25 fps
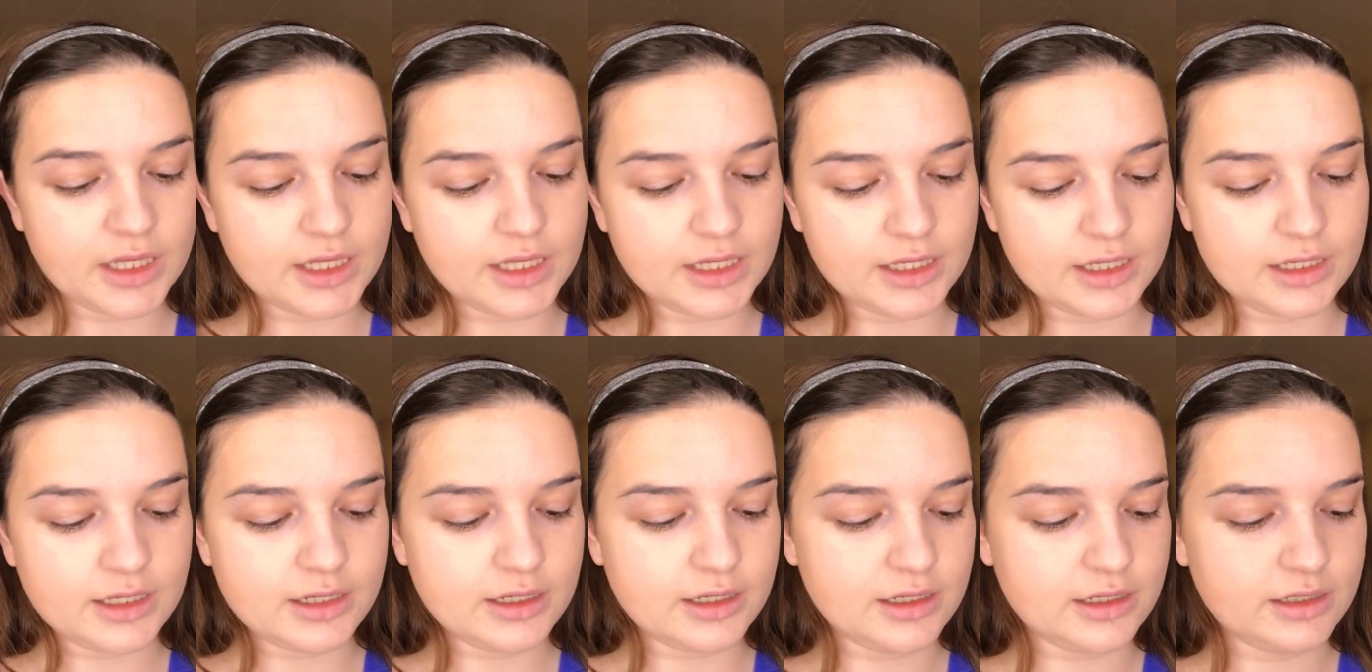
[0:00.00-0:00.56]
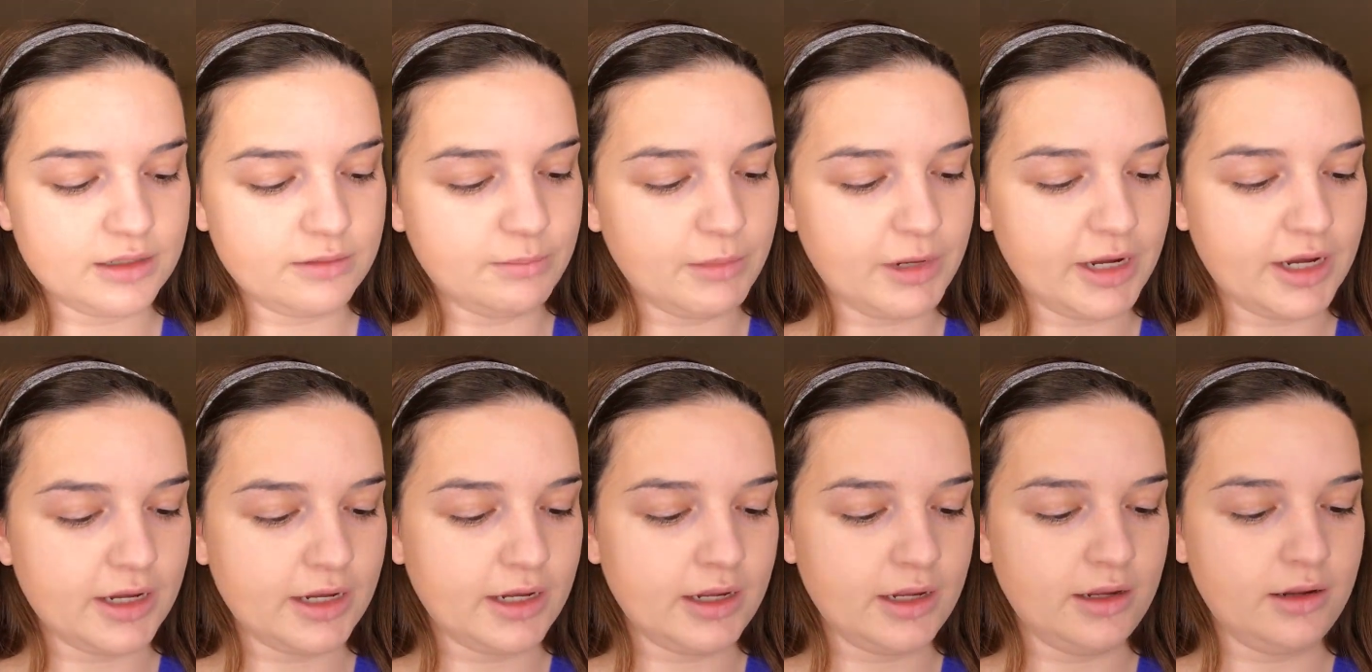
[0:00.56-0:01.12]
And
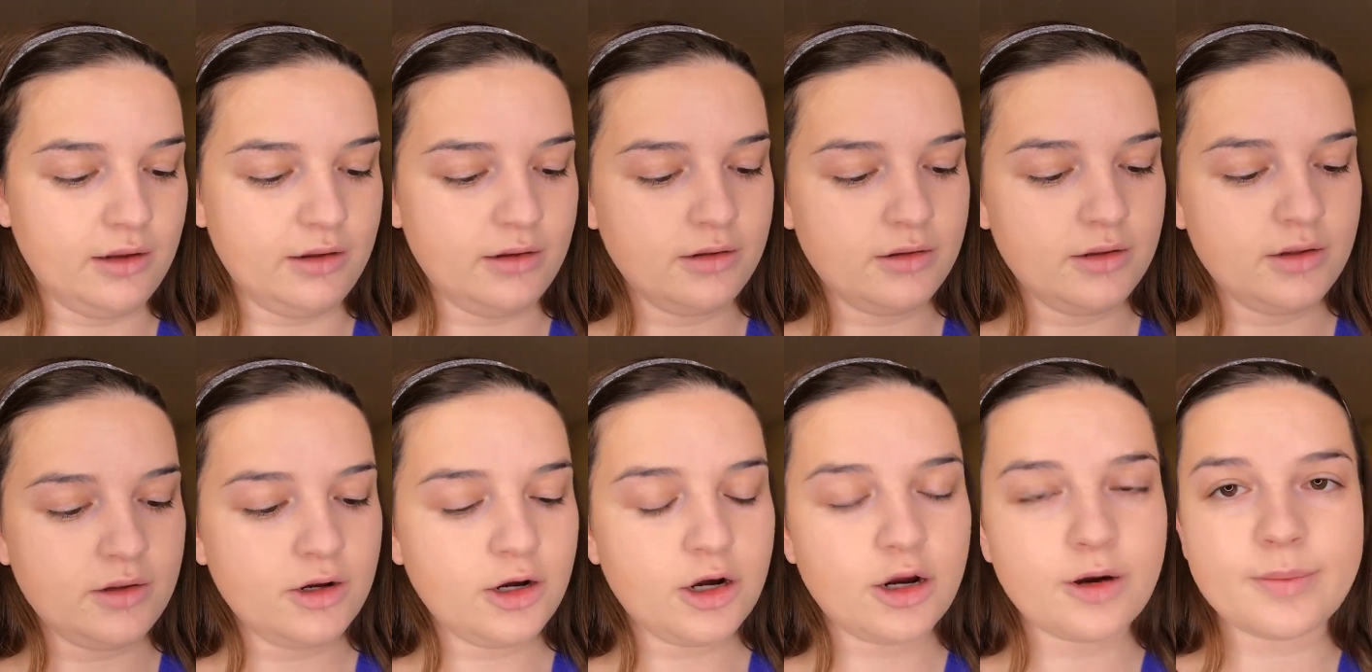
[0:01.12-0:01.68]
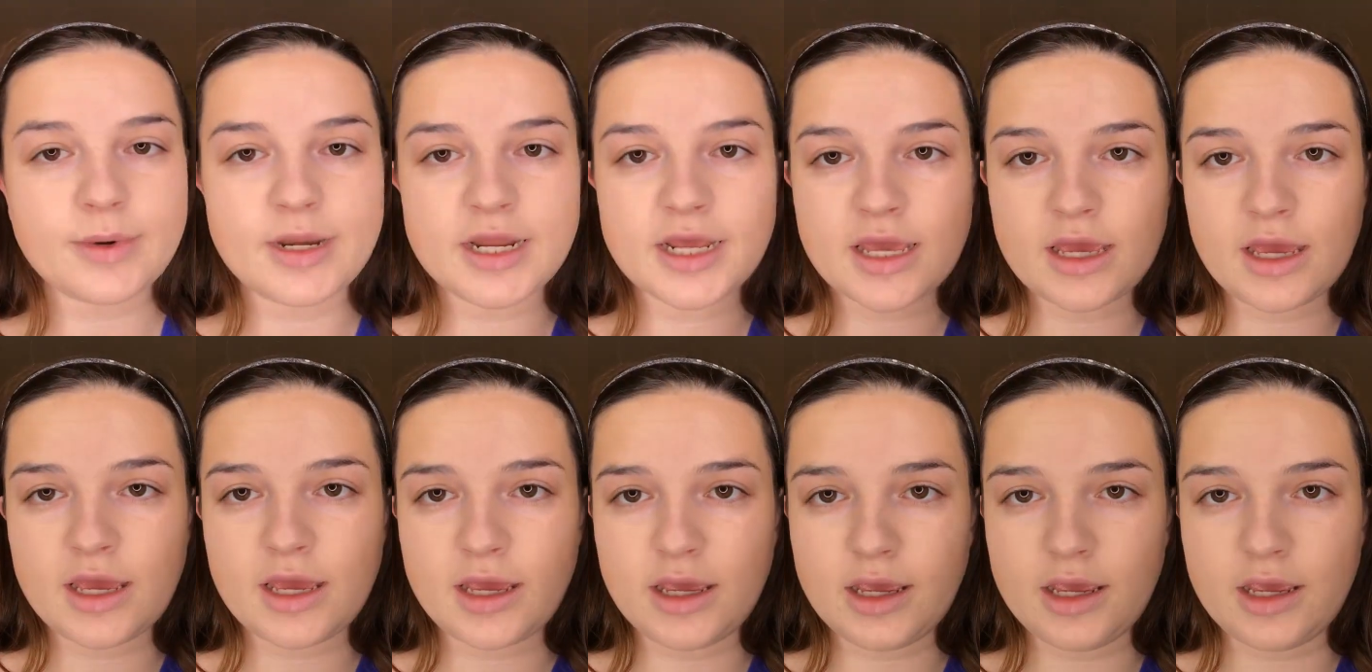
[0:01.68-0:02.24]
my Urban
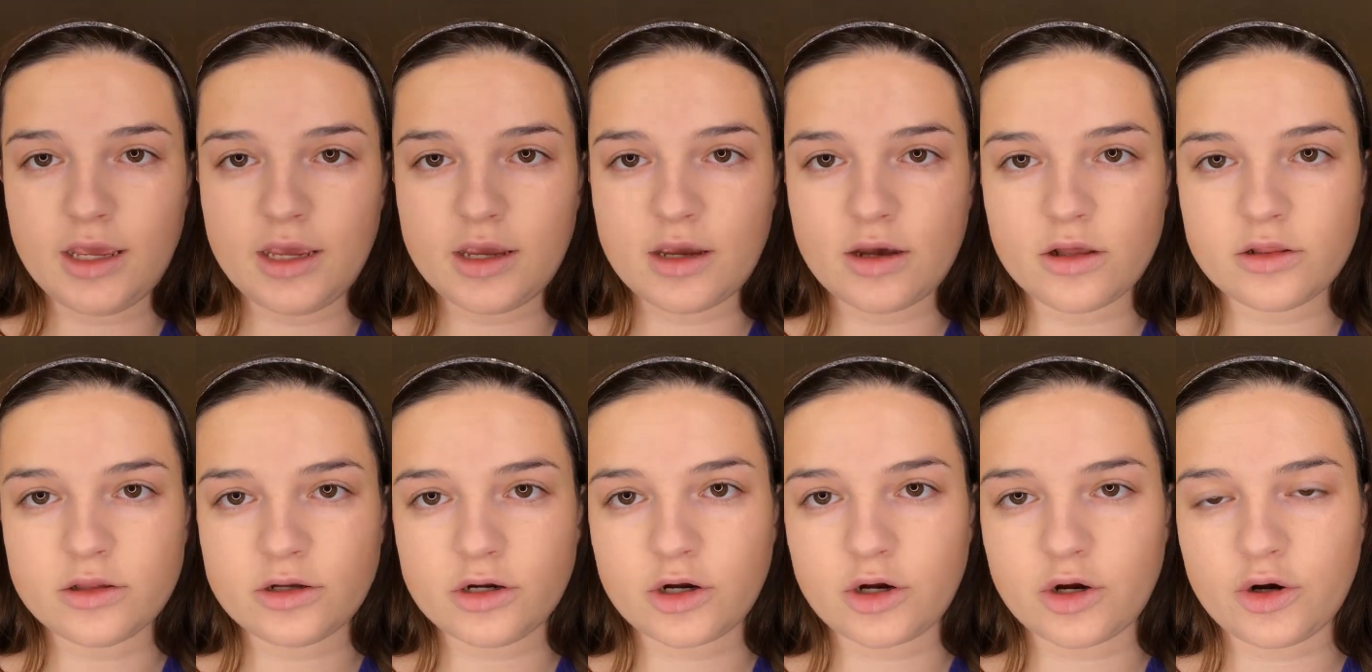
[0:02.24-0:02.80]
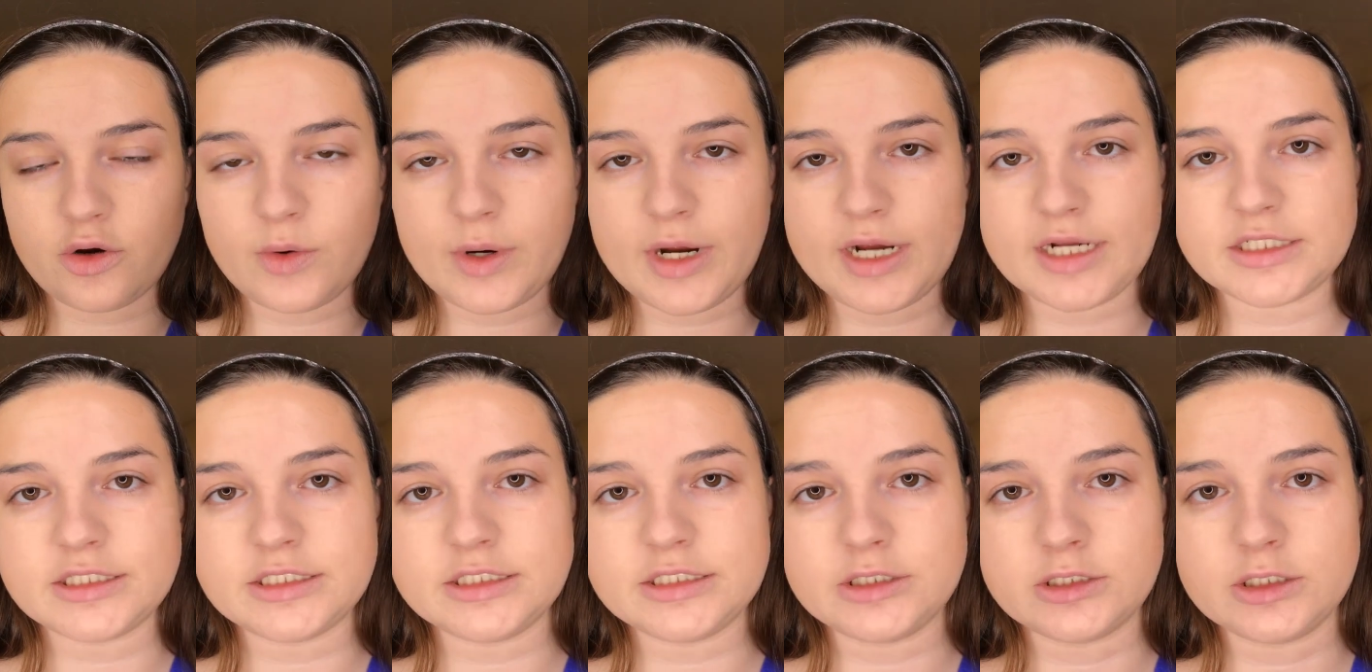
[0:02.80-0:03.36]
Decay color
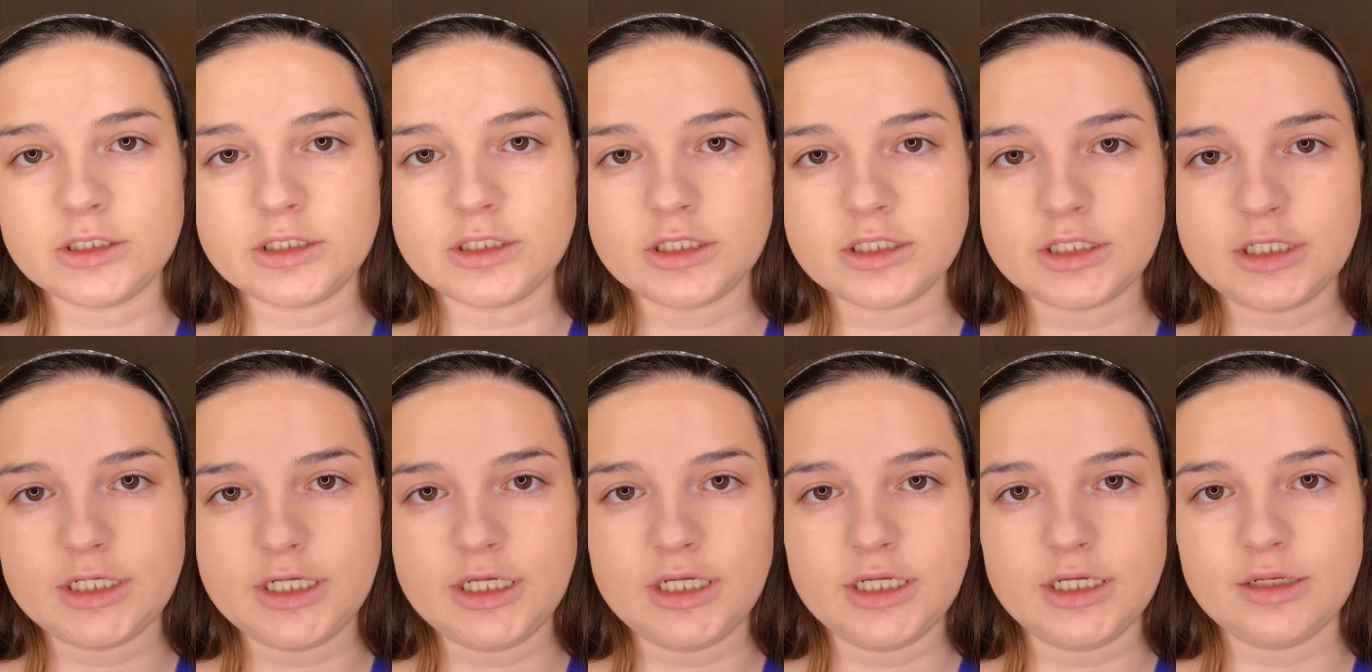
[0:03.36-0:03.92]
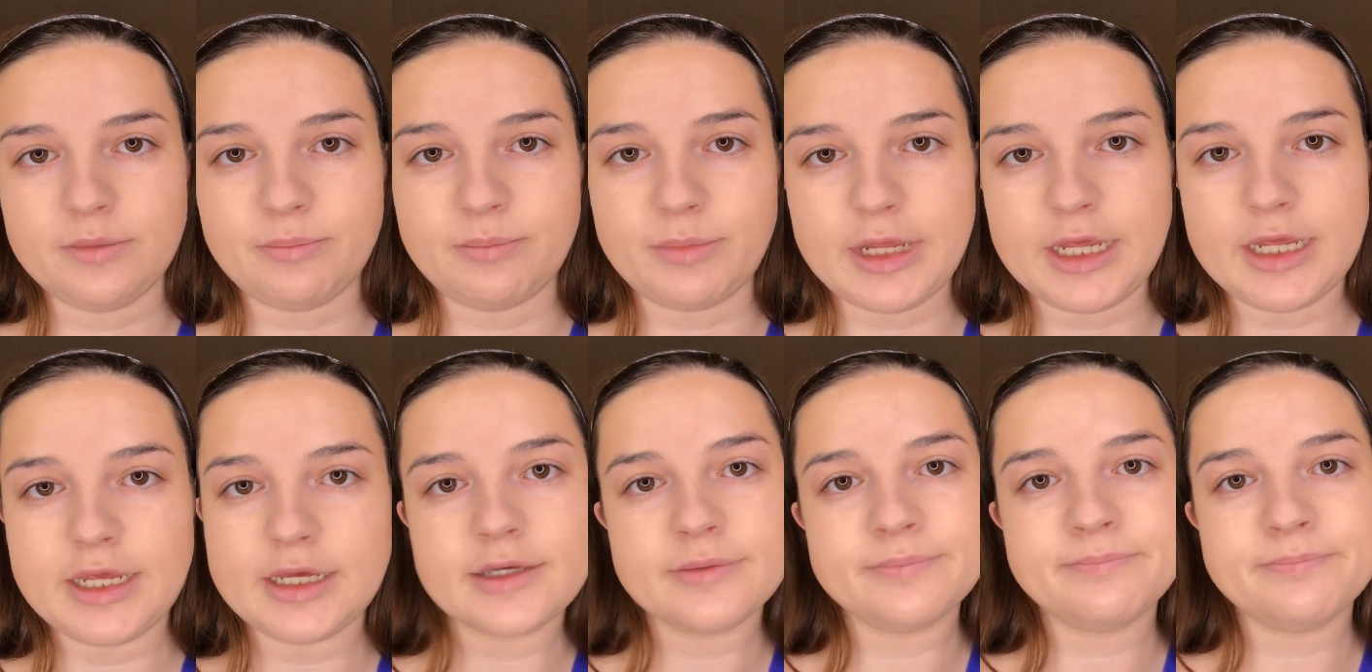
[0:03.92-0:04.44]
corrector in pink.